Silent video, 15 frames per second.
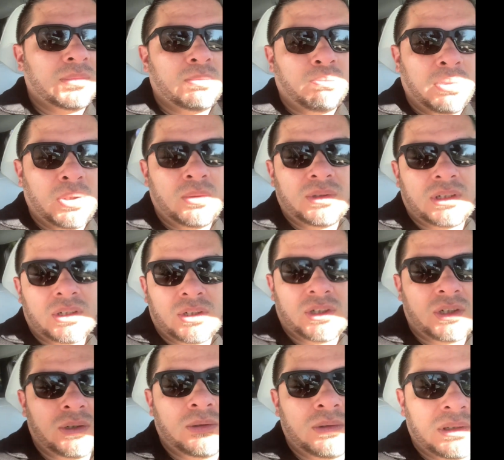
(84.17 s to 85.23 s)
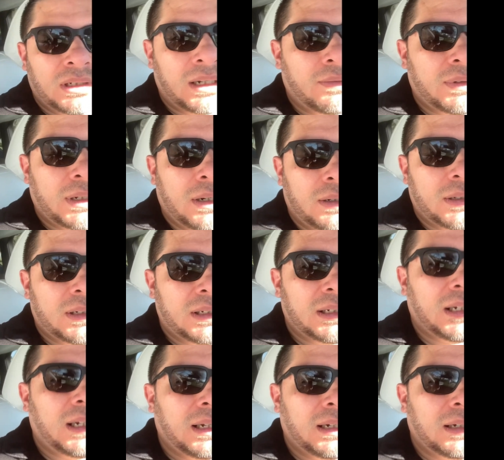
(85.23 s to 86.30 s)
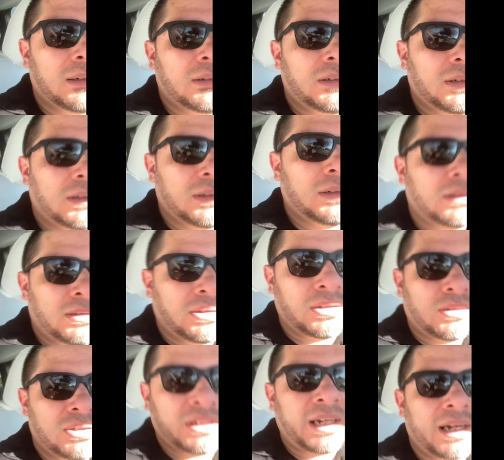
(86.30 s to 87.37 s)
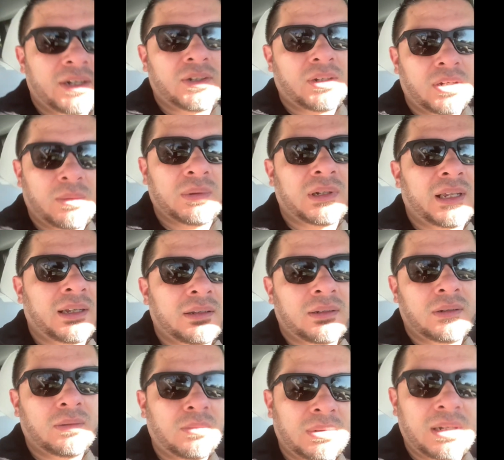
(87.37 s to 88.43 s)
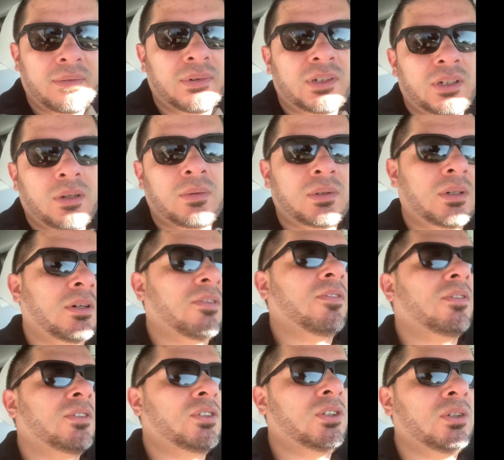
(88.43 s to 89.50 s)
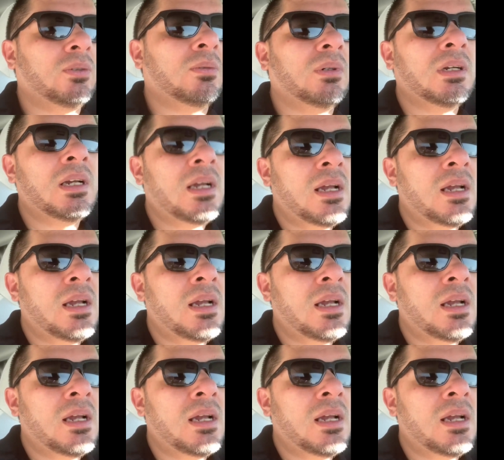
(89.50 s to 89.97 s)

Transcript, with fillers: boots and shoes and everything on the seat, and you know she got it dirty with like you know whatever dirt was on her shoe,